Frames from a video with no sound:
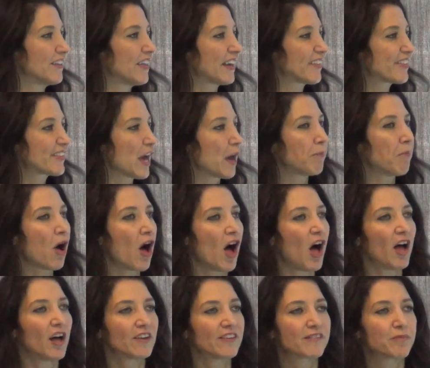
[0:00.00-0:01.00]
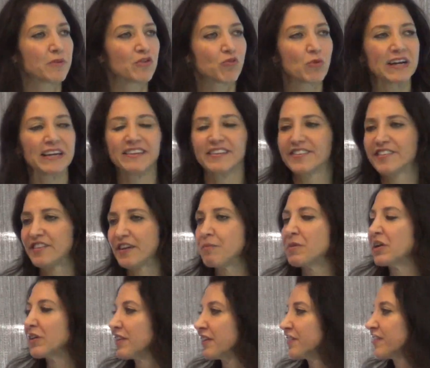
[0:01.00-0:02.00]
And that's that pause between
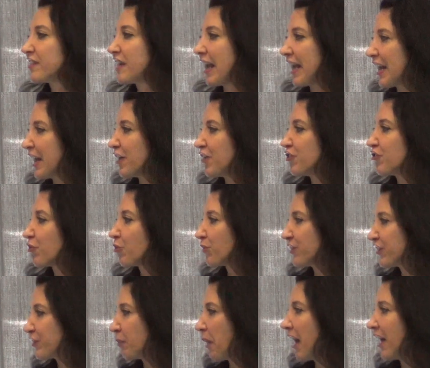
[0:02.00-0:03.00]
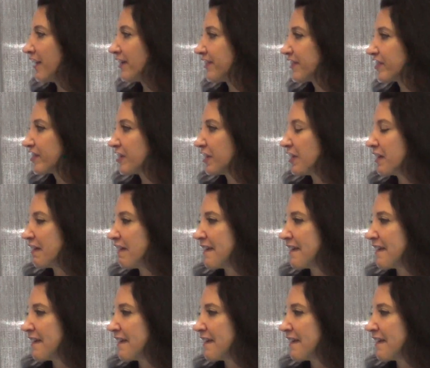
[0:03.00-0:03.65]
stimulus and response.